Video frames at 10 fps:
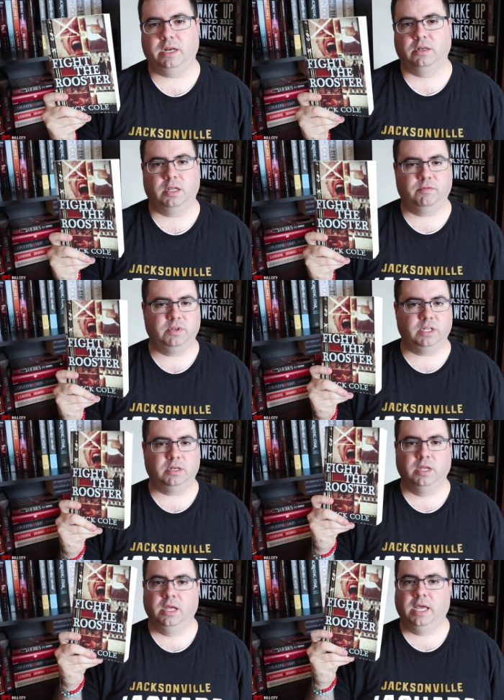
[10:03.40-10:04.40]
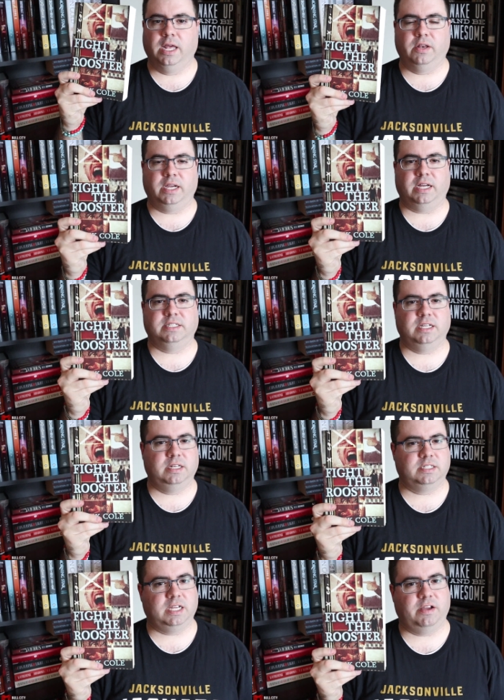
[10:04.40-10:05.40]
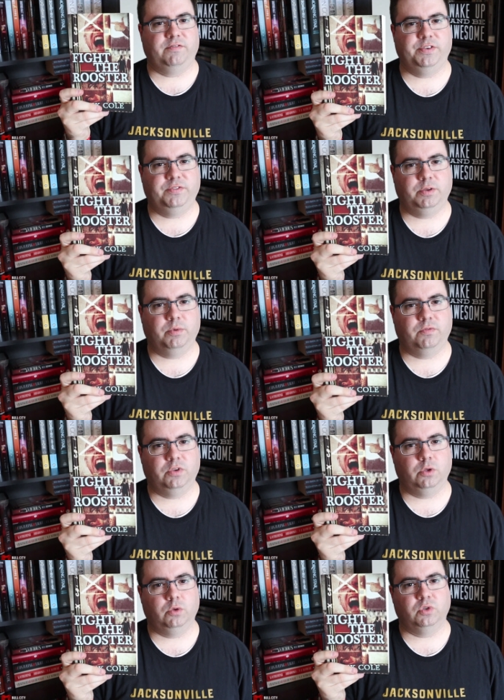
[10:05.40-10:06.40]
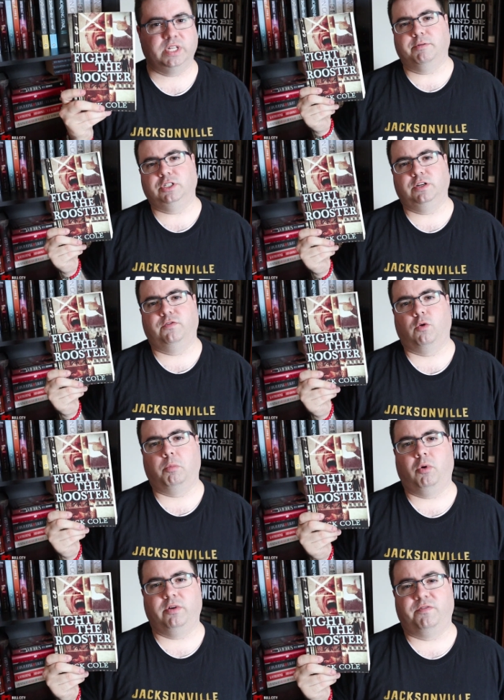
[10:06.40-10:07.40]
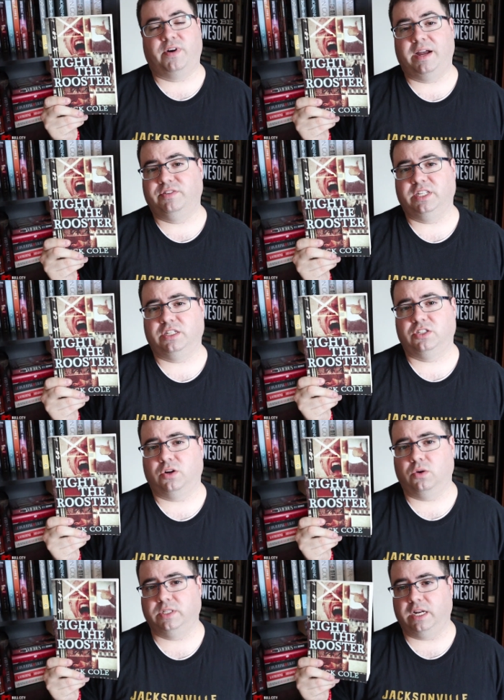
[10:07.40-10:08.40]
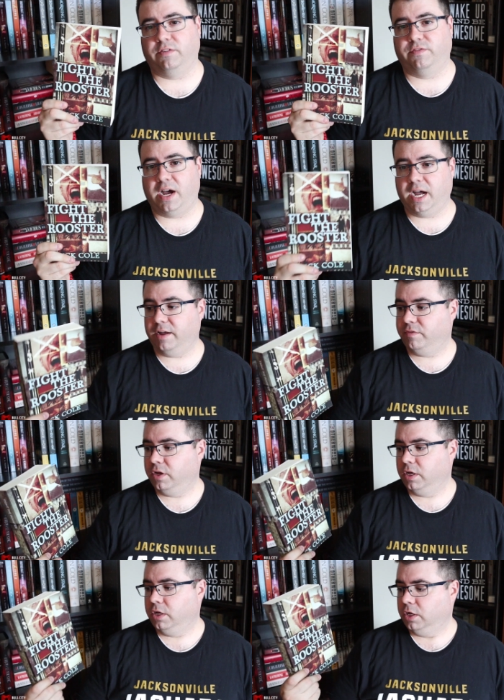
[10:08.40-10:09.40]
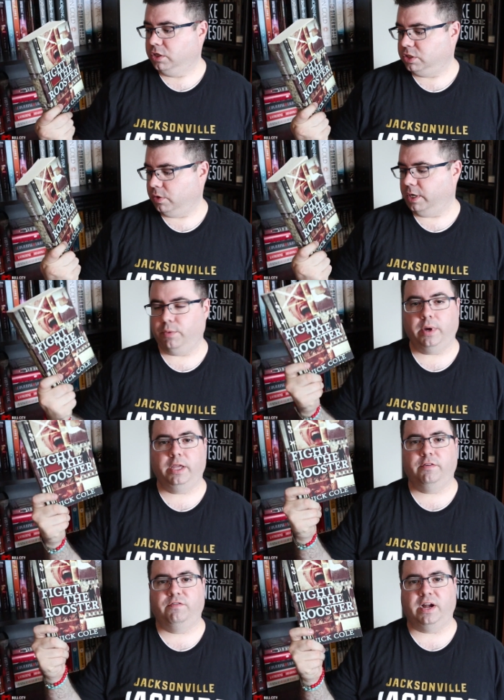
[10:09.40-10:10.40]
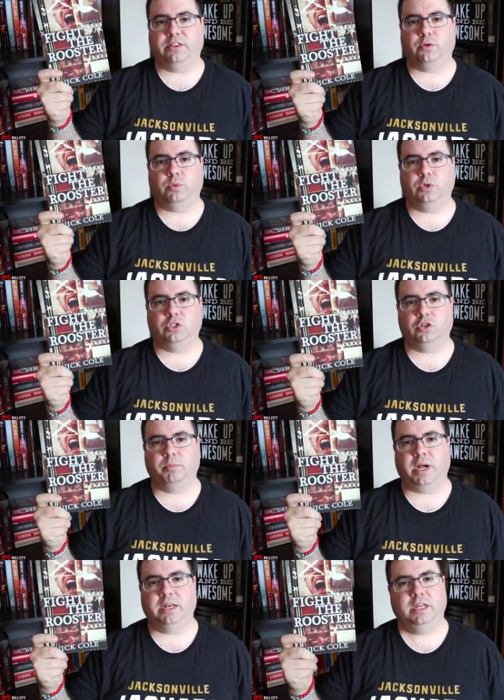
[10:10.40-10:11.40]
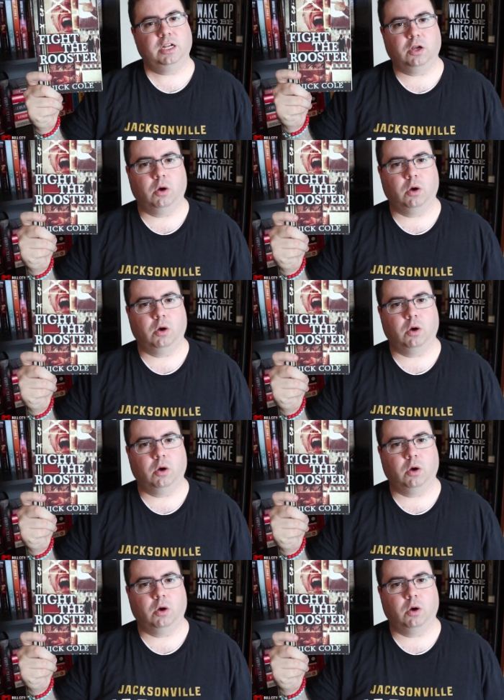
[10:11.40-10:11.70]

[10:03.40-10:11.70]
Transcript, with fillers: it and loved it. And like I said, it's got 50 reviews, averaging 4.56 stars out of 5. So anyway, Fight the Rooster by Nick